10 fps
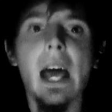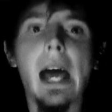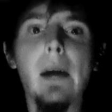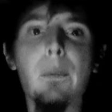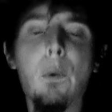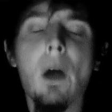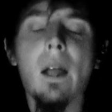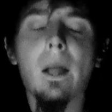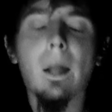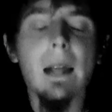and
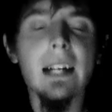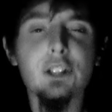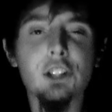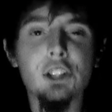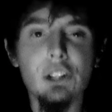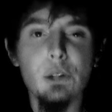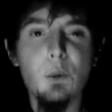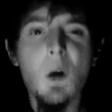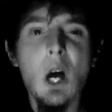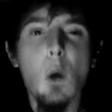lets
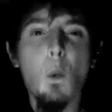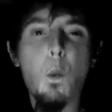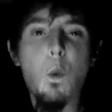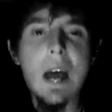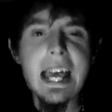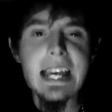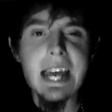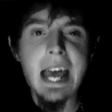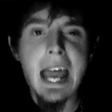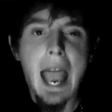you
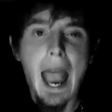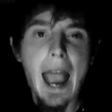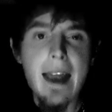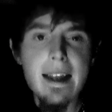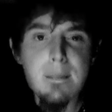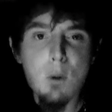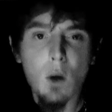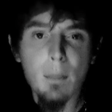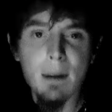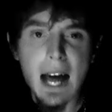win any
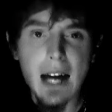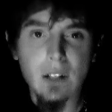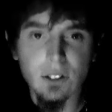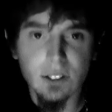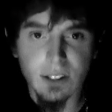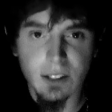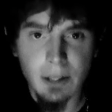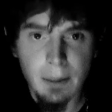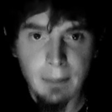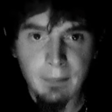more battles.
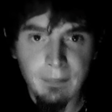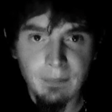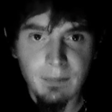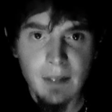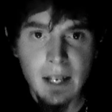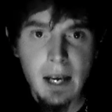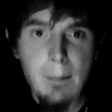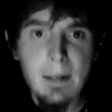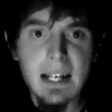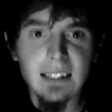
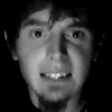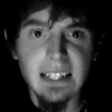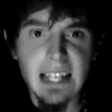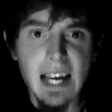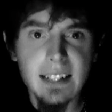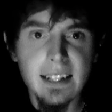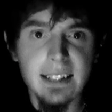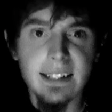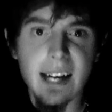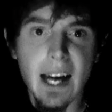Because at the end of the
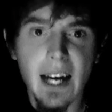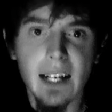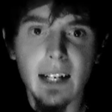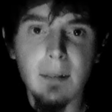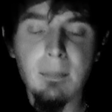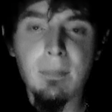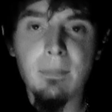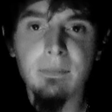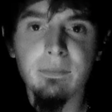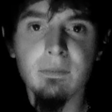day,
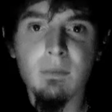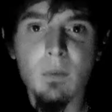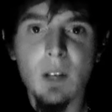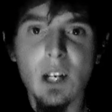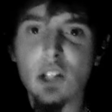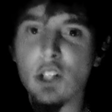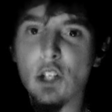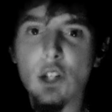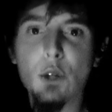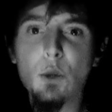
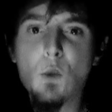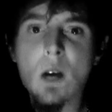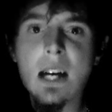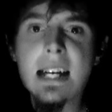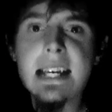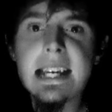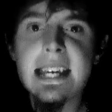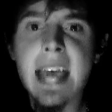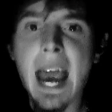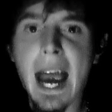you
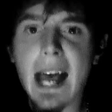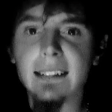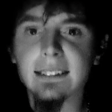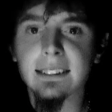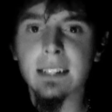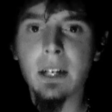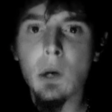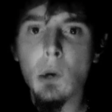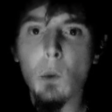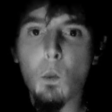can't
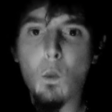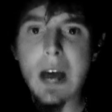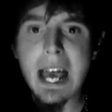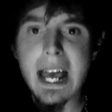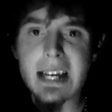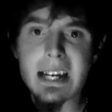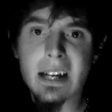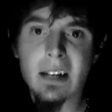win.